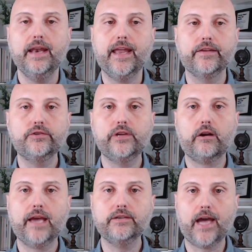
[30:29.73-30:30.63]
Now this
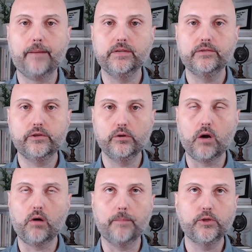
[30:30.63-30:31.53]
staircase happens to
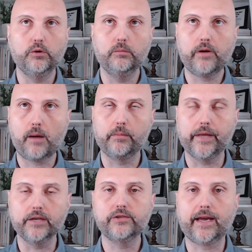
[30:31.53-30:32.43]
go up to
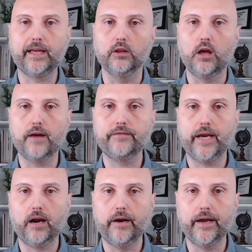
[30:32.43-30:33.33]
probably a second loft
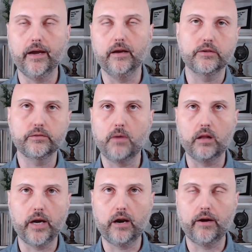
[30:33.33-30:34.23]
area,
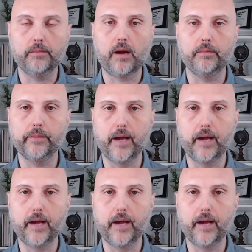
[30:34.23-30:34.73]
smaller area probably